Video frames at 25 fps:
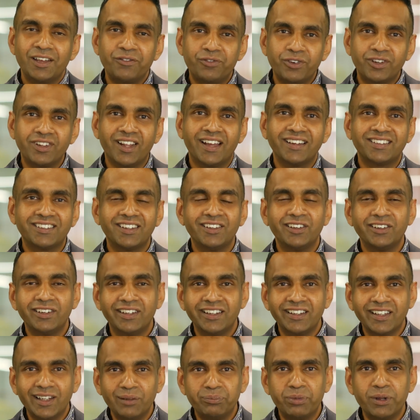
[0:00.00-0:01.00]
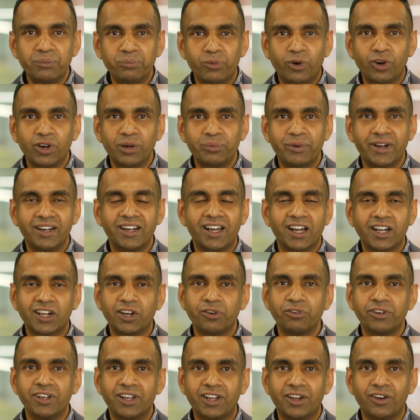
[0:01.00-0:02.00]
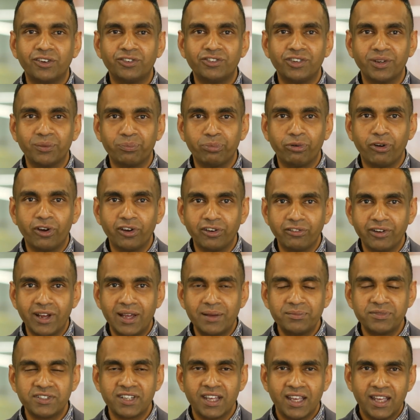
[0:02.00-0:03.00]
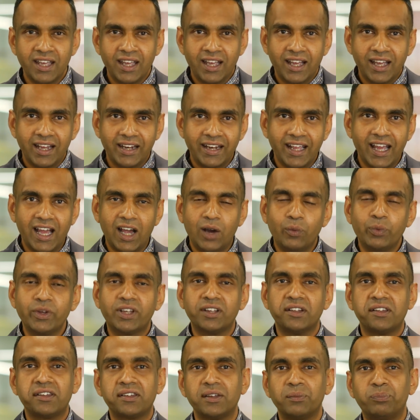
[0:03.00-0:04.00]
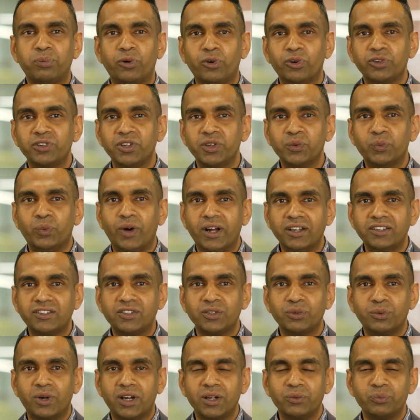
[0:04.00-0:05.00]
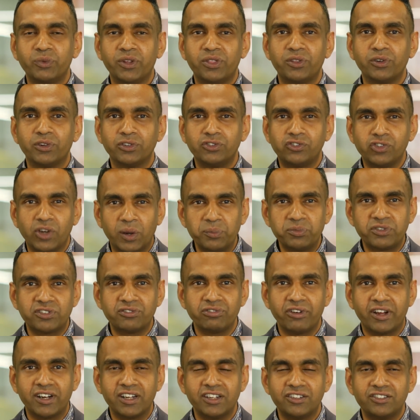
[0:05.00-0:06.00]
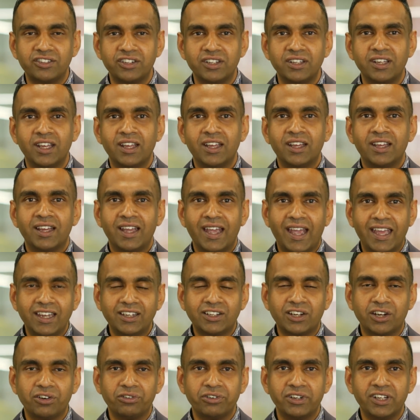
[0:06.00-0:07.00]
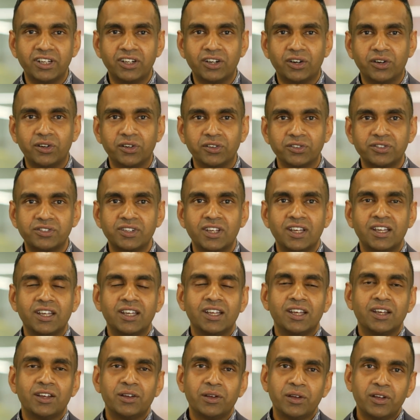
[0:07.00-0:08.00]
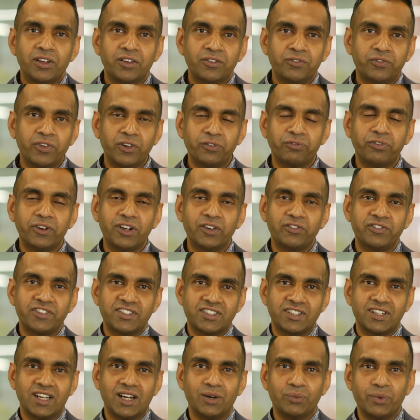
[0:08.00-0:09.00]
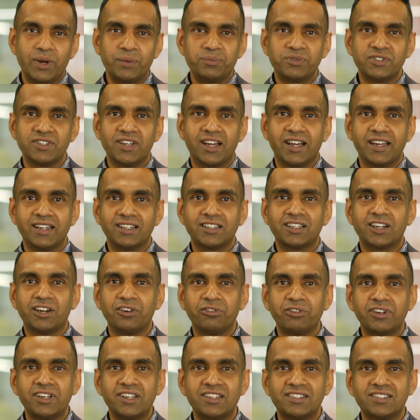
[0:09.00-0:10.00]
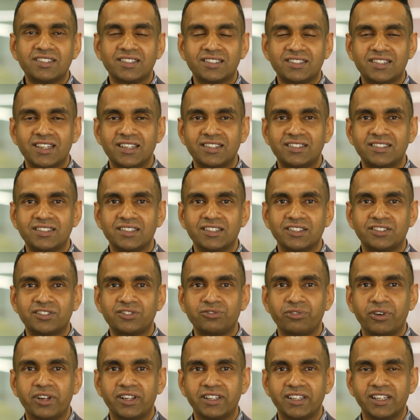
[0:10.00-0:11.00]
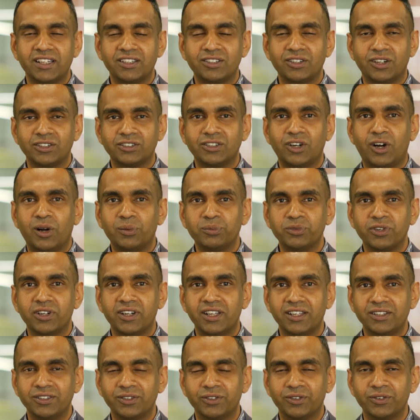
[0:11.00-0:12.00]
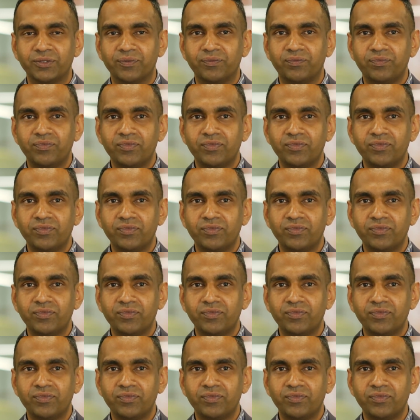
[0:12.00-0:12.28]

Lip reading: If you'd like to learn a little bit more about our career coaching programs and how we can support you one-to-one with your job strategy and career goals, feel free to visit our website, careersuccessaustralia.com.au.